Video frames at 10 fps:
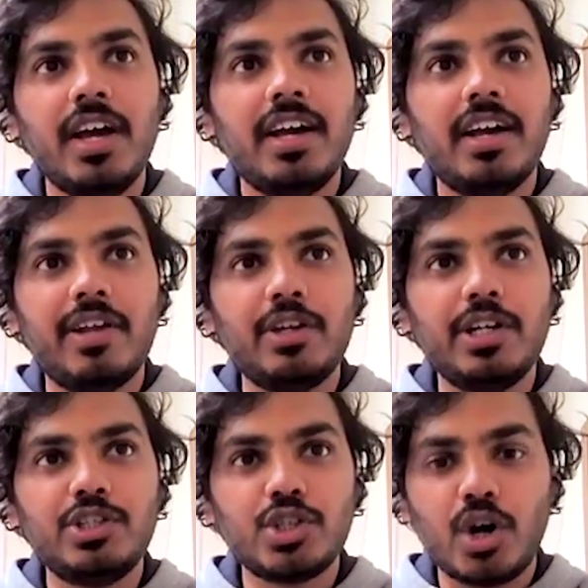When you
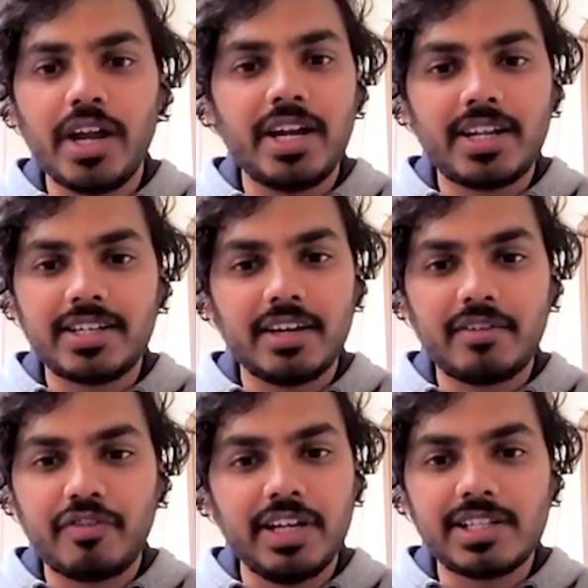enjoy it,
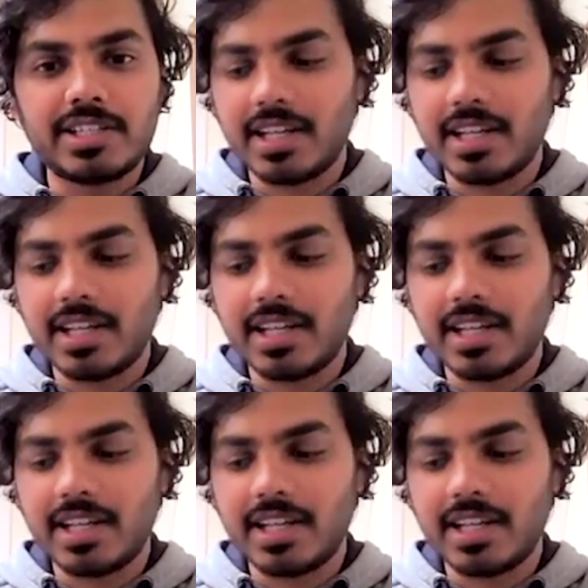it feels,